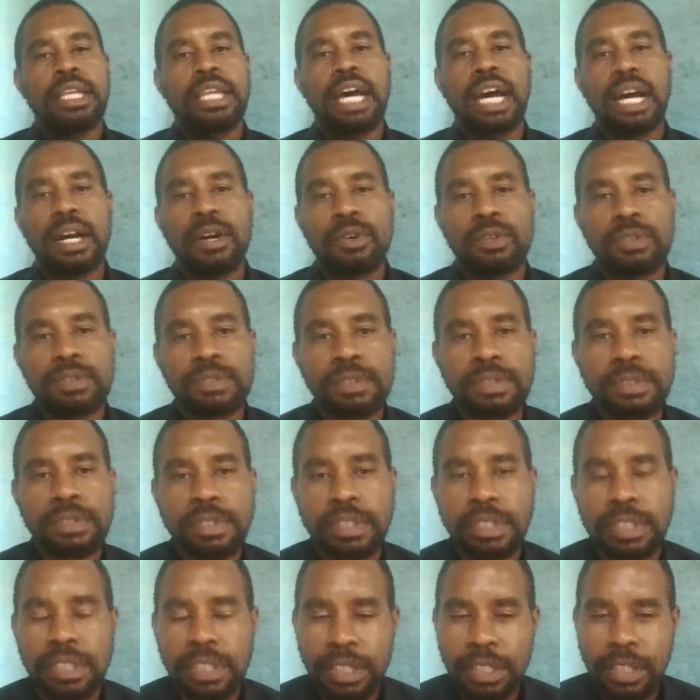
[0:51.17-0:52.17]
Now,
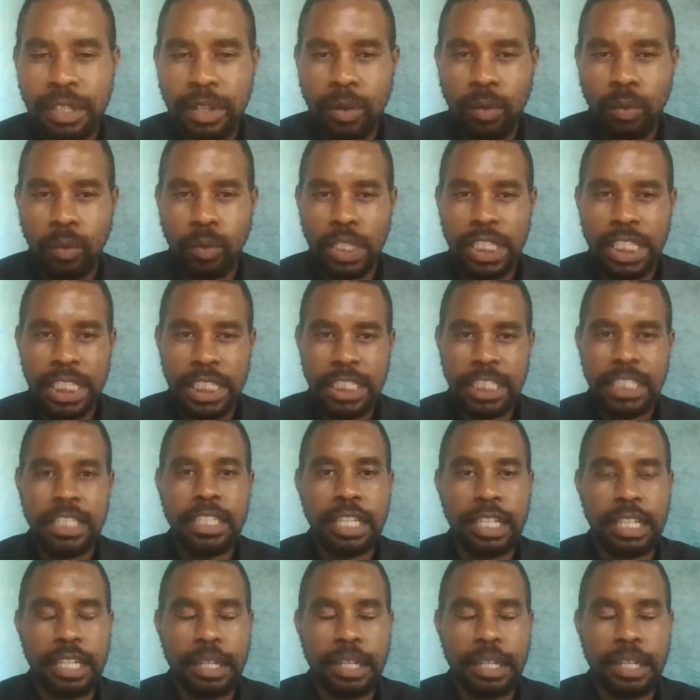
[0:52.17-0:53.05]
what is this